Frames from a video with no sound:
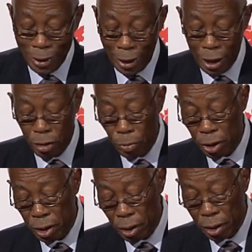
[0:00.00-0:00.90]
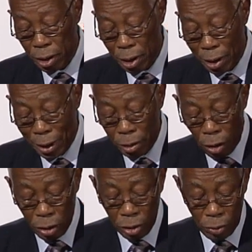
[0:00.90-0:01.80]
Edmonton, and
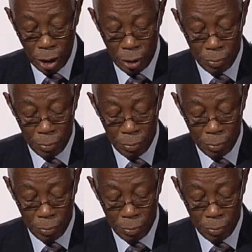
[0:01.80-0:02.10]
Ottawa.